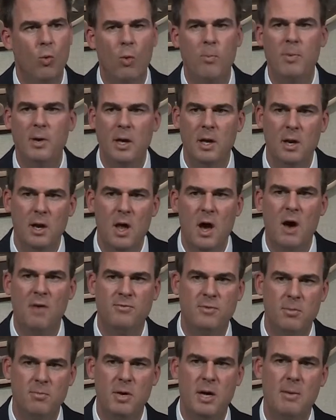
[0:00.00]
will be
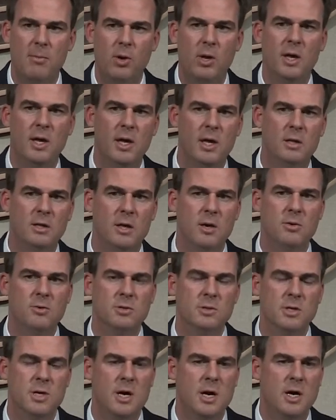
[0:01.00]
enough to be able to hit
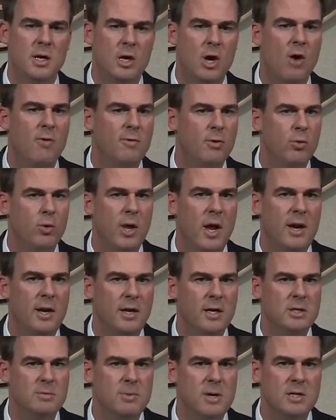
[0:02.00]
those
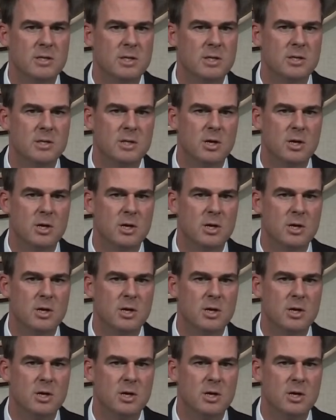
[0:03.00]
COVID-related expenses.